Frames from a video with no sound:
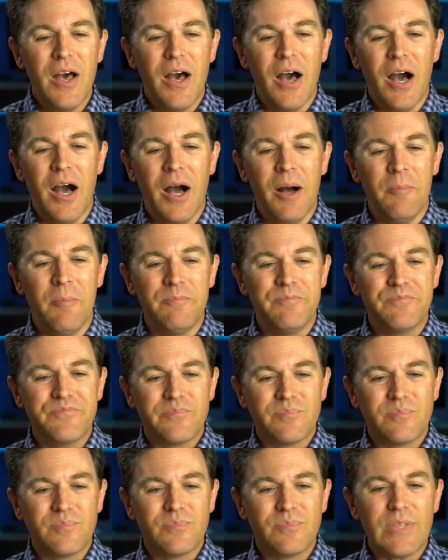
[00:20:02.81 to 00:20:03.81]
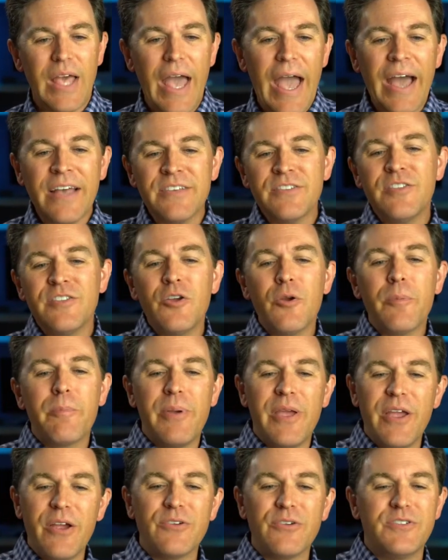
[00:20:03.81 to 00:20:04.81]
Ask their
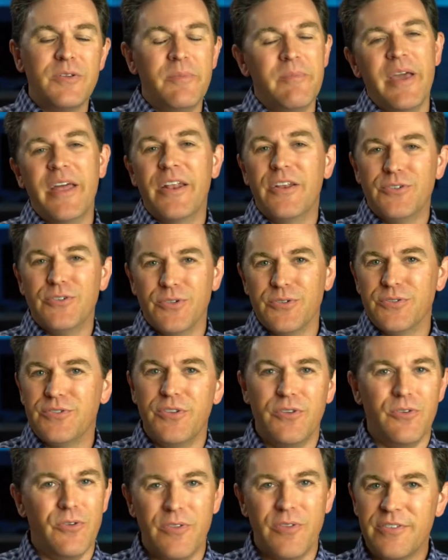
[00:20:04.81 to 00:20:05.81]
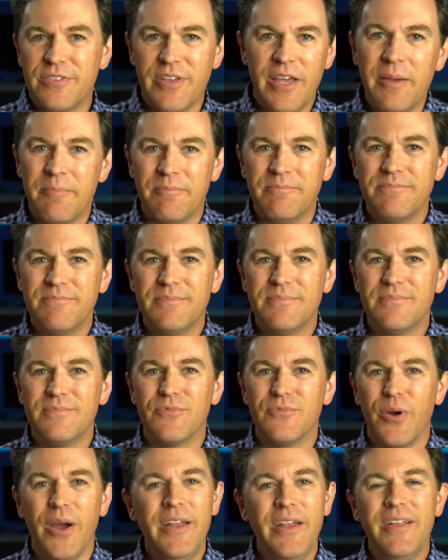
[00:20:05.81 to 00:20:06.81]
peers and managers to do the same,
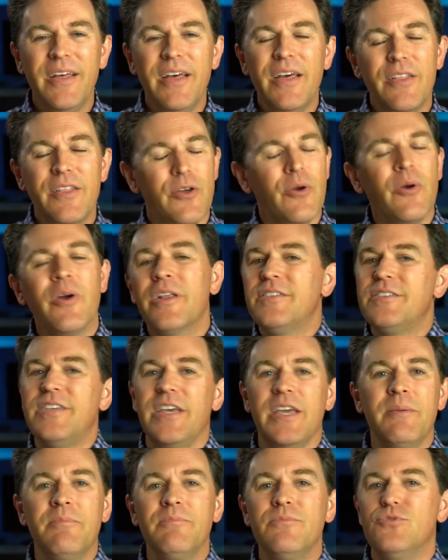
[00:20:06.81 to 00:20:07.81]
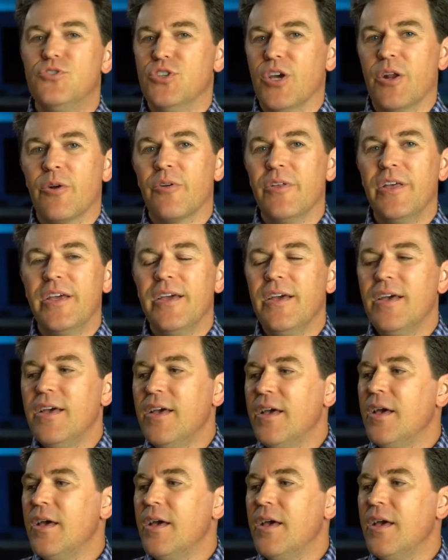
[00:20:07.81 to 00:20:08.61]
right? They're on a team generally.